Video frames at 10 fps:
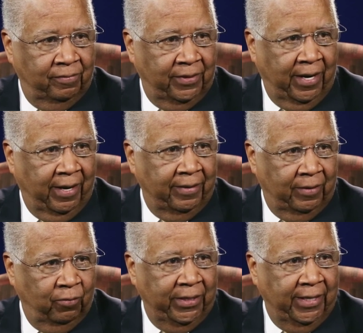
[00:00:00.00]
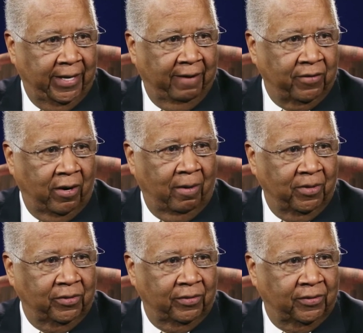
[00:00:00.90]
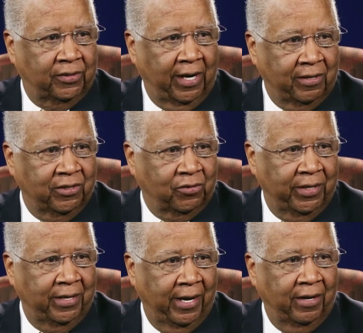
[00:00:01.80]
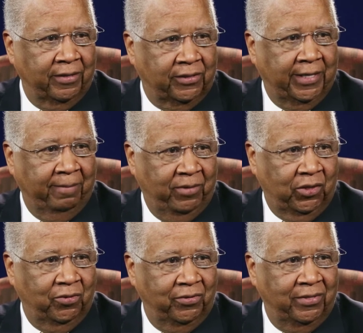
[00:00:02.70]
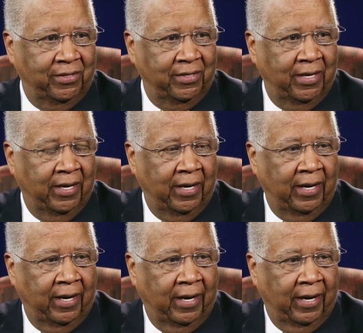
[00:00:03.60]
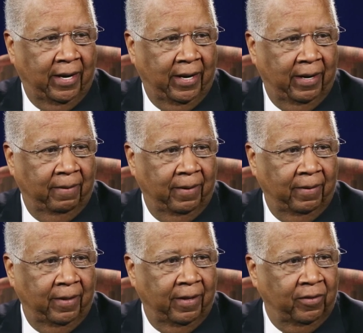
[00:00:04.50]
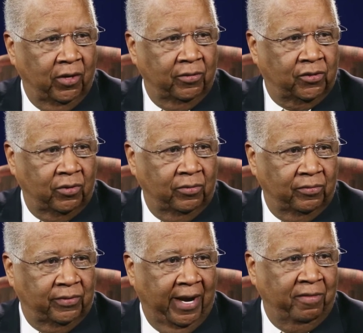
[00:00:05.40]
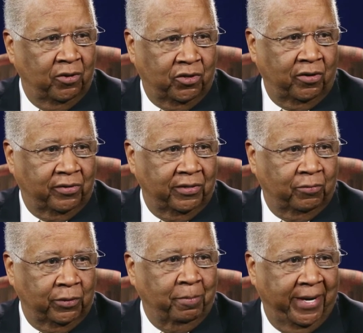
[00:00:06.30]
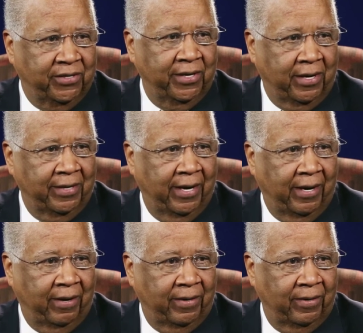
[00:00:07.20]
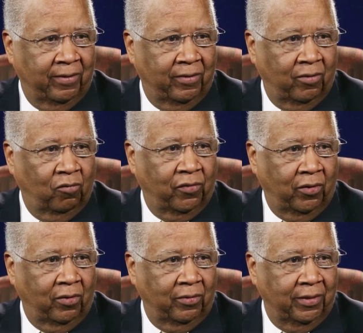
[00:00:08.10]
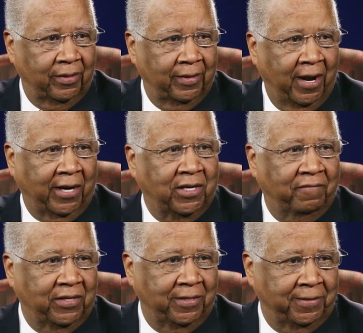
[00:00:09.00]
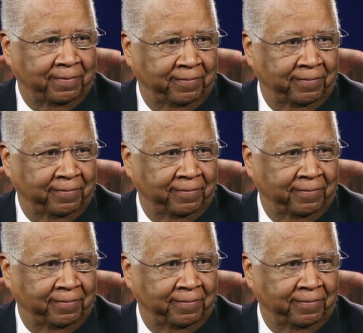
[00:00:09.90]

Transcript: We did have commerce, 2nd Street down to Steep Deuce, and the schools and the churches were basically our overall activities.